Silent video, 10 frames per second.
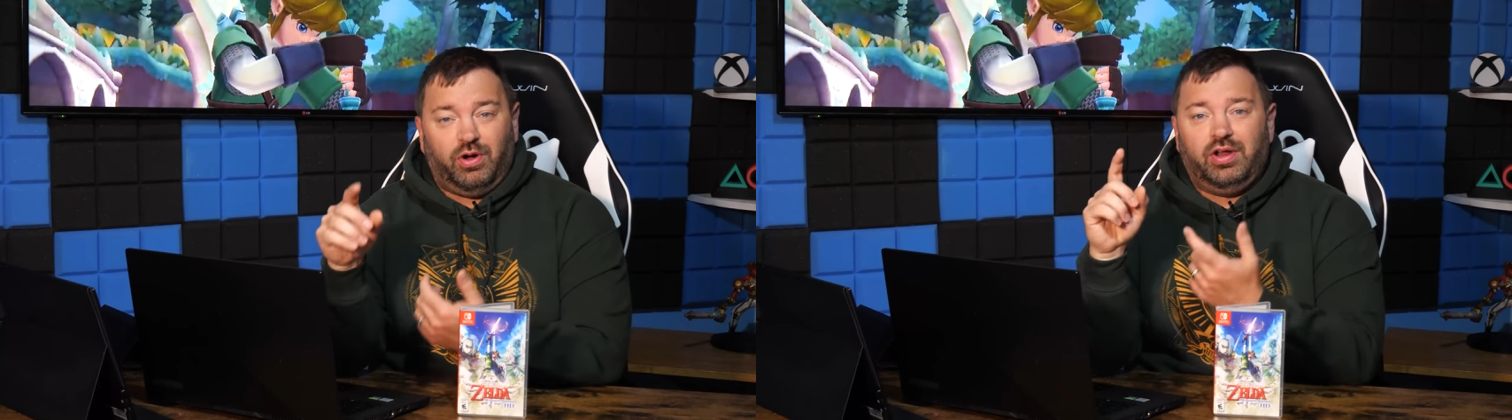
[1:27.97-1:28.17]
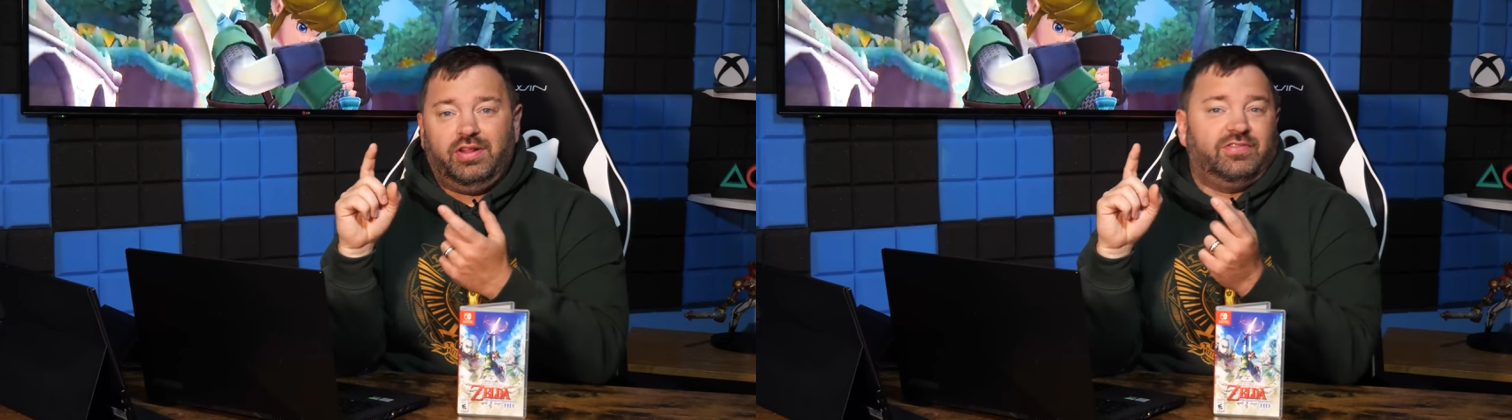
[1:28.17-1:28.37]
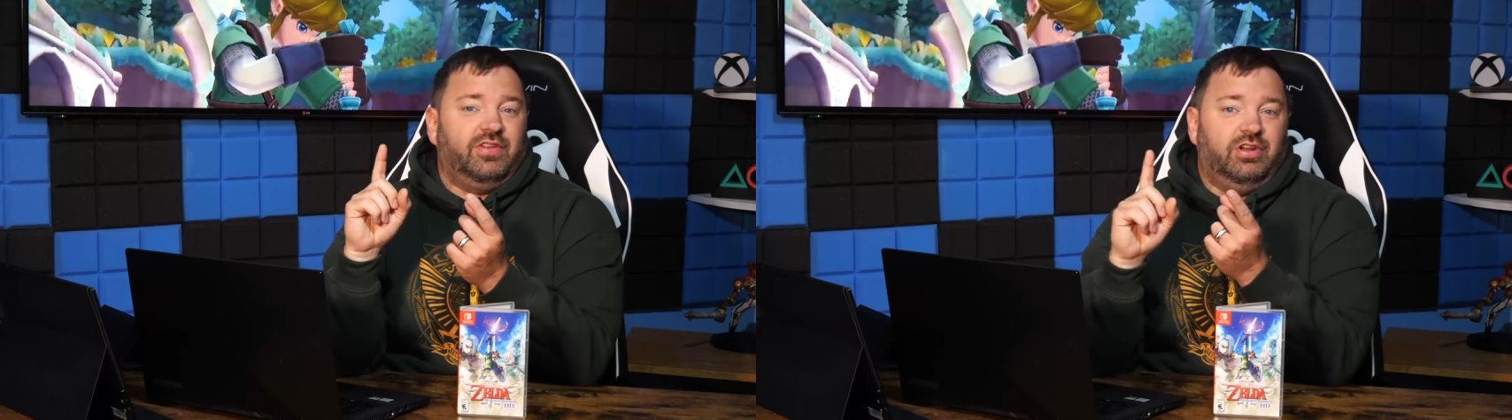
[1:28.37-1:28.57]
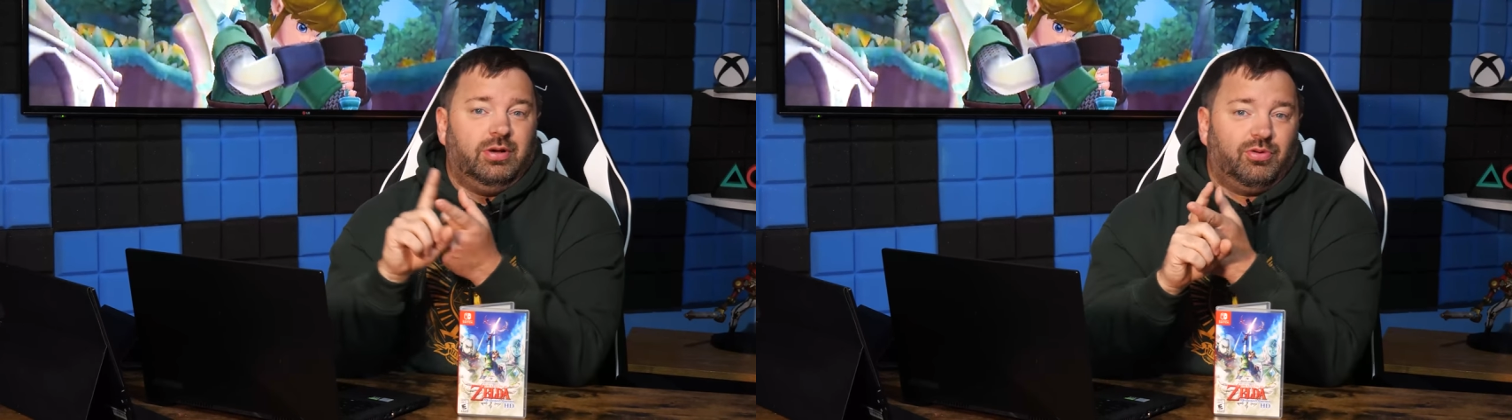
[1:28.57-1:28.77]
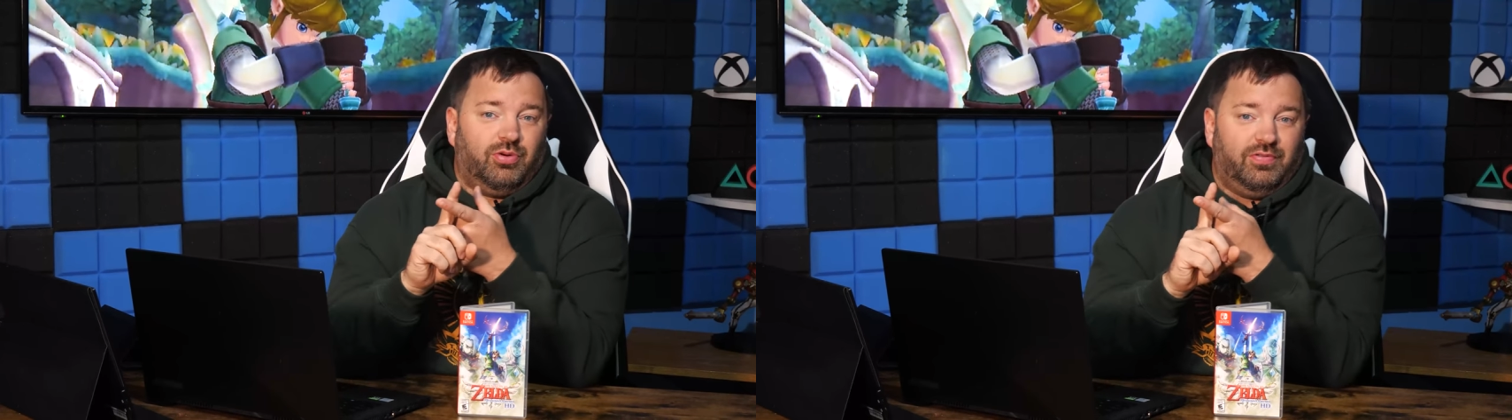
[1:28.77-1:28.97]
One, it's the
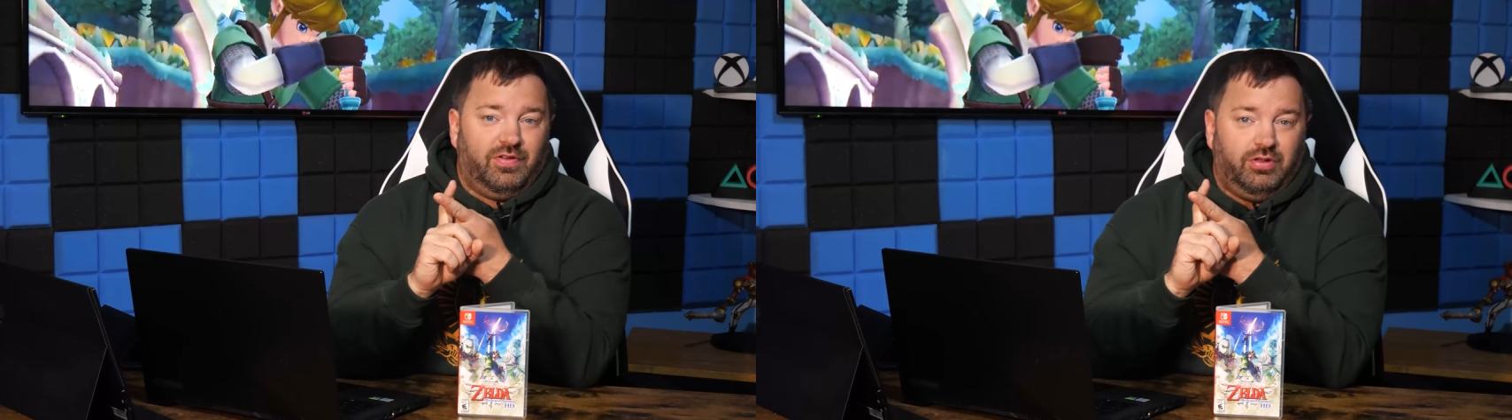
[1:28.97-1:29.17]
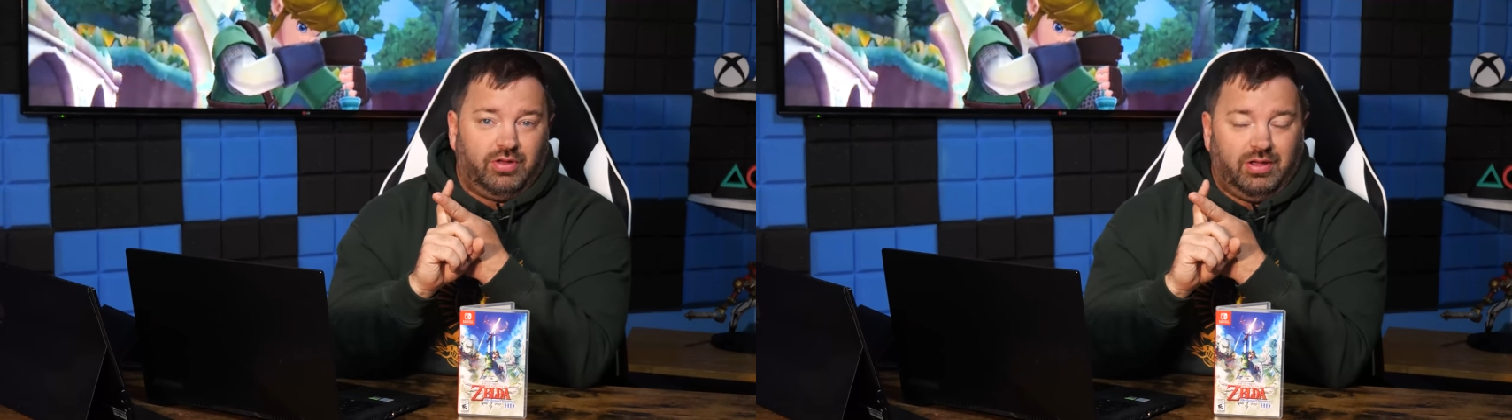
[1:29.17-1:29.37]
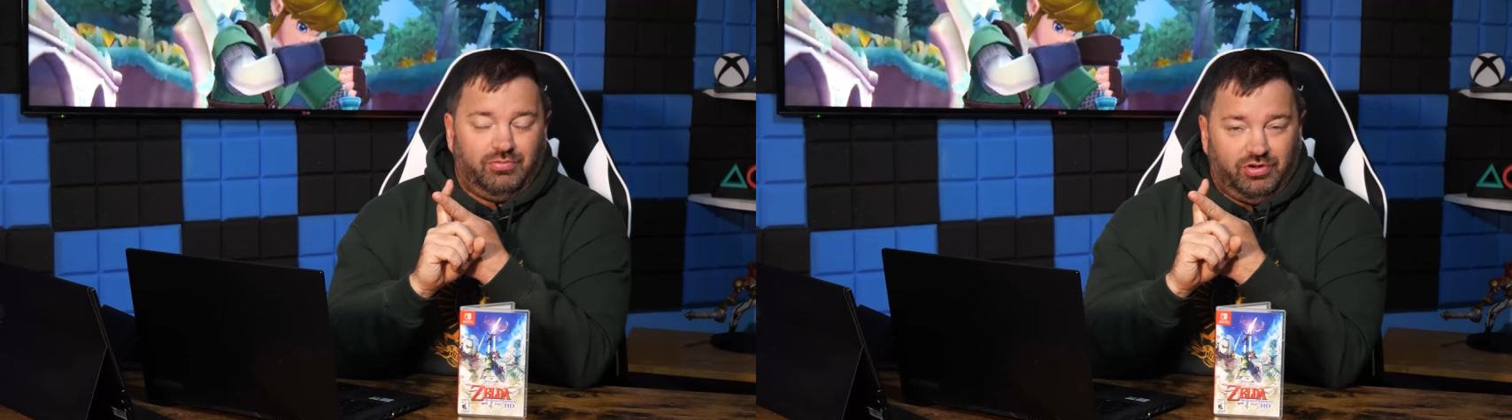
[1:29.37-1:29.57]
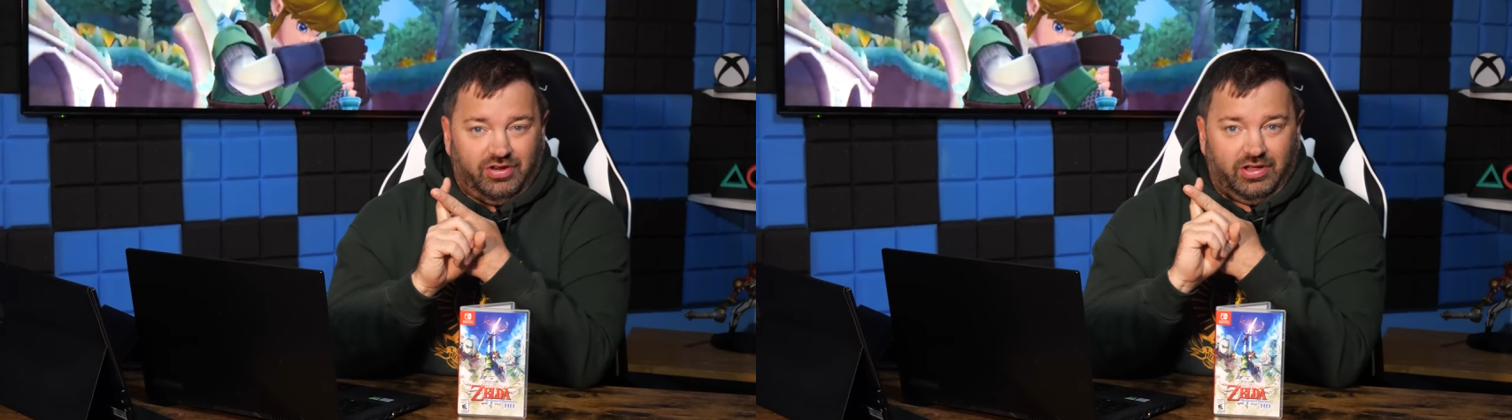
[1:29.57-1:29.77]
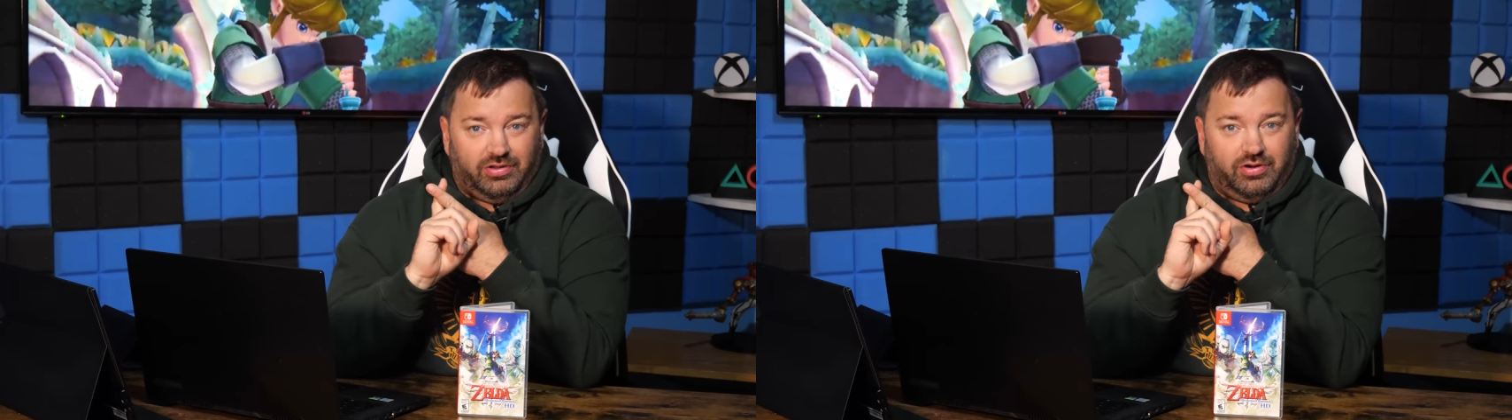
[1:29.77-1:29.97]
number one video game
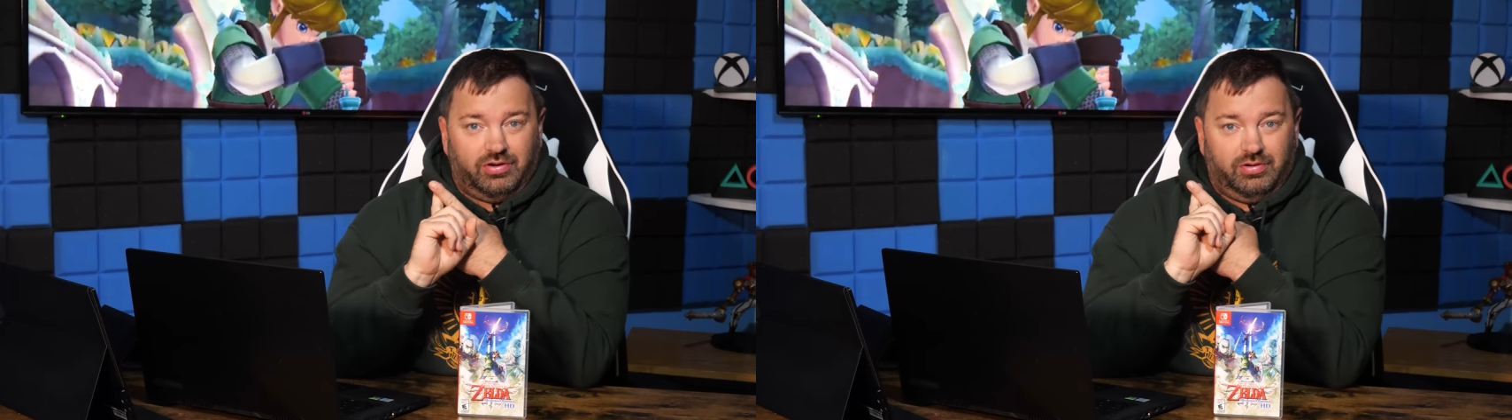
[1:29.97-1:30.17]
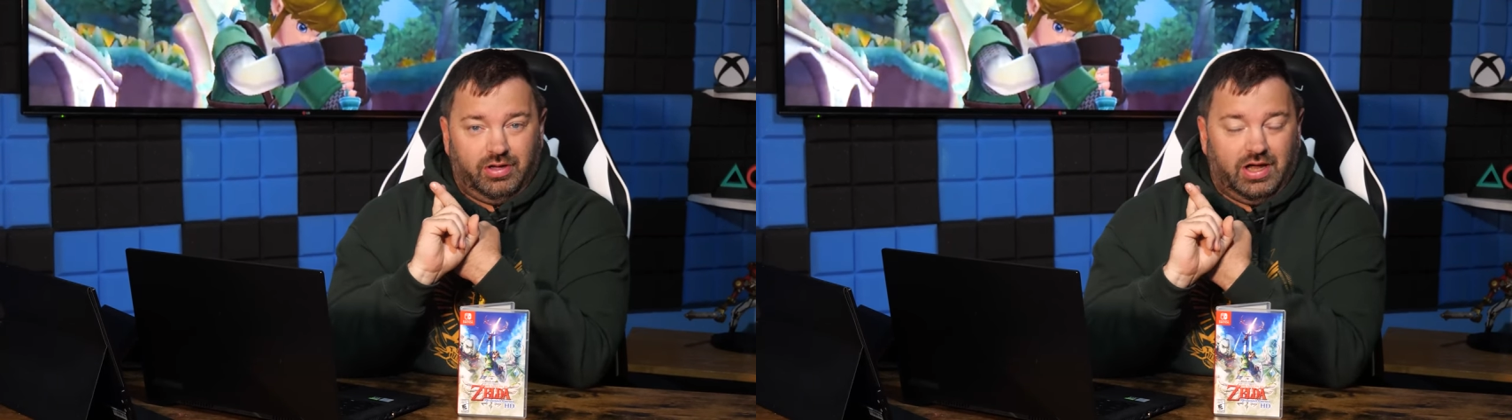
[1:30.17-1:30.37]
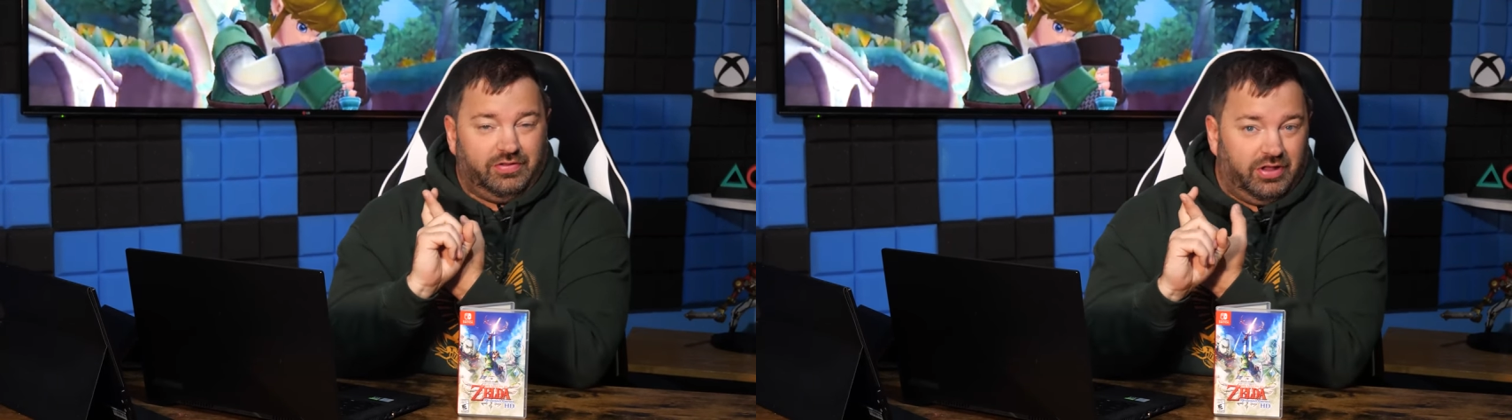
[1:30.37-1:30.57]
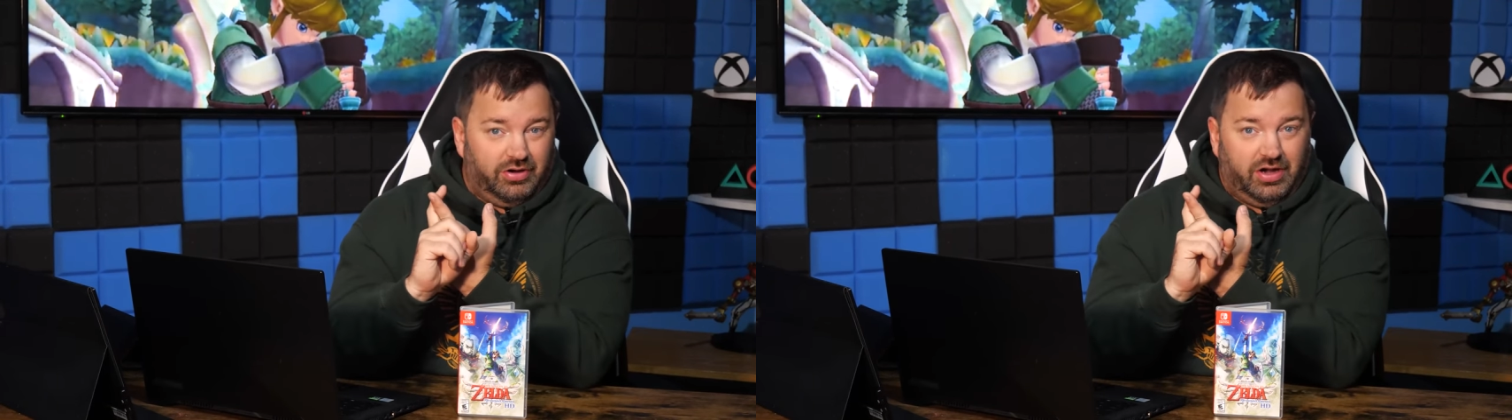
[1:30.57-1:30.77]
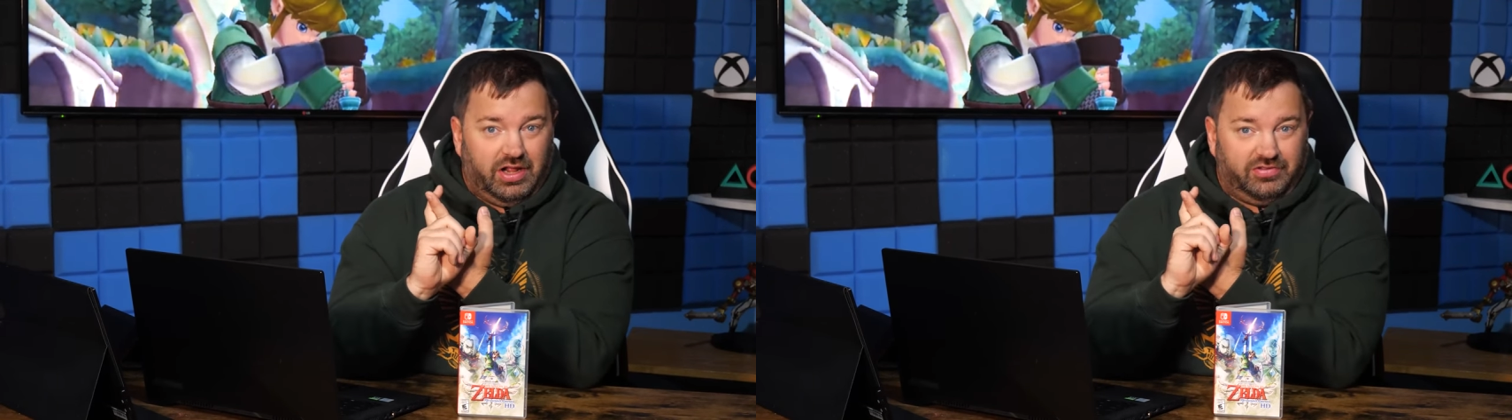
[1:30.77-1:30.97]
retailer on the
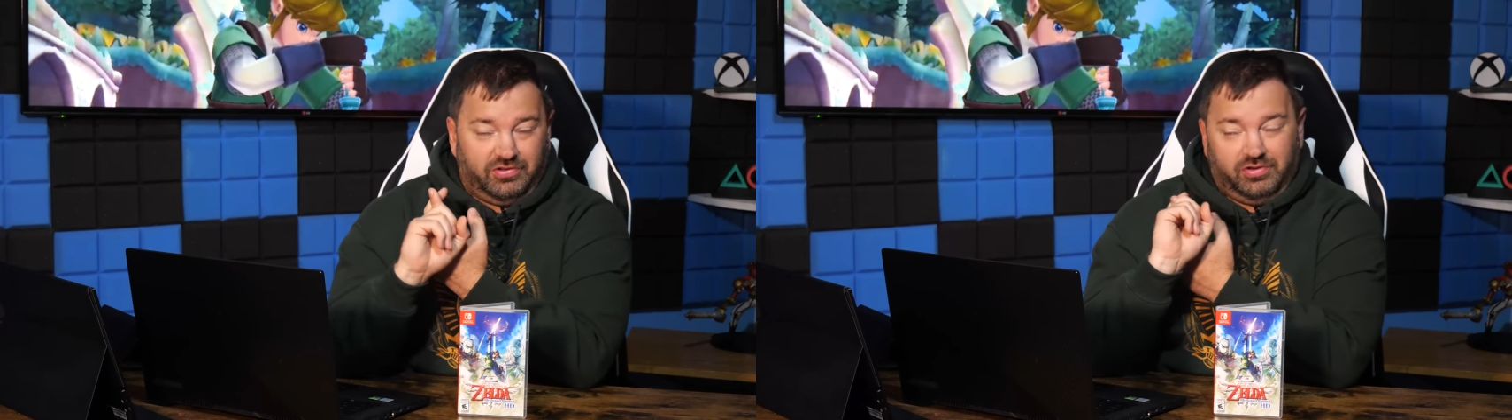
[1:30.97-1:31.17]
internet.